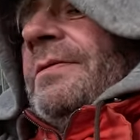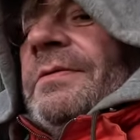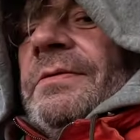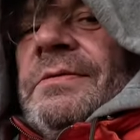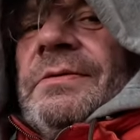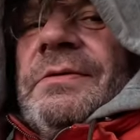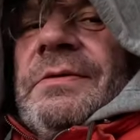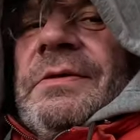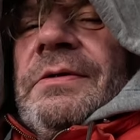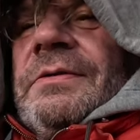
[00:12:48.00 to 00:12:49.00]
all night. I don't,
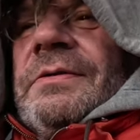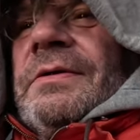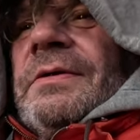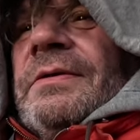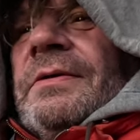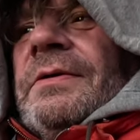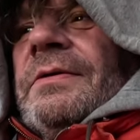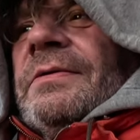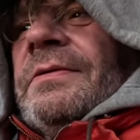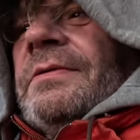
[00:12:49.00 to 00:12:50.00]
I just wear my
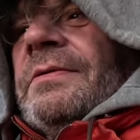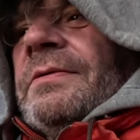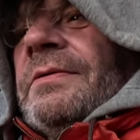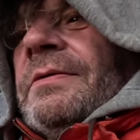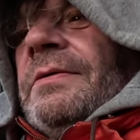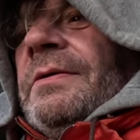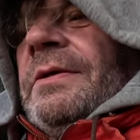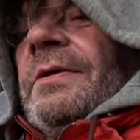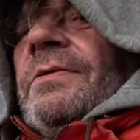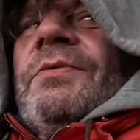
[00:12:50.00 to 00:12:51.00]
coat goes Cold, yeah
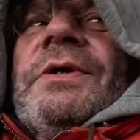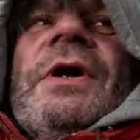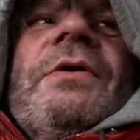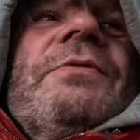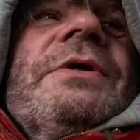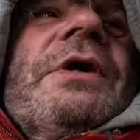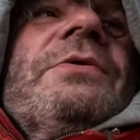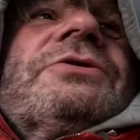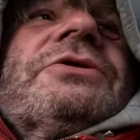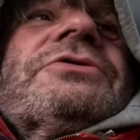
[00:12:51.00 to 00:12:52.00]
we go, we
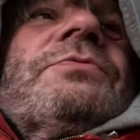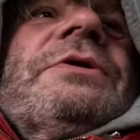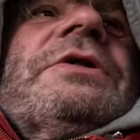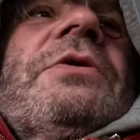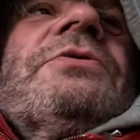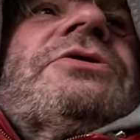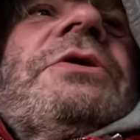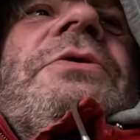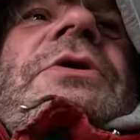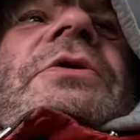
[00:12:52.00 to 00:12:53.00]
go to, we go
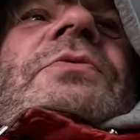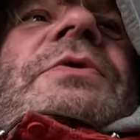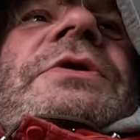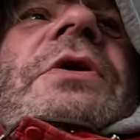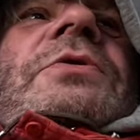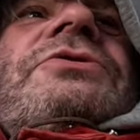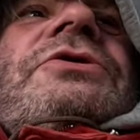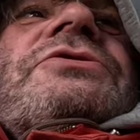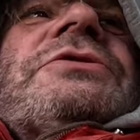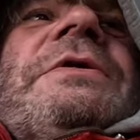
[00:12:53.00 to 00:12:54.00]
to, we go
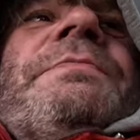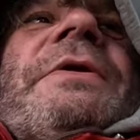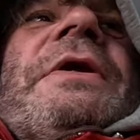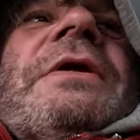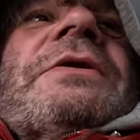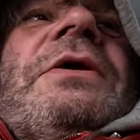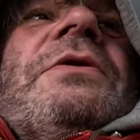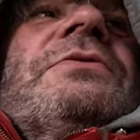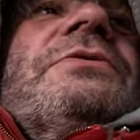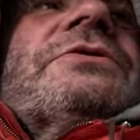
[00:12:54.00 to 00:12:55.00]
to sleep in our
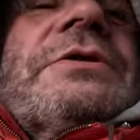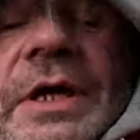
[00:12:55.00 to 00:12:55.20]
clothes.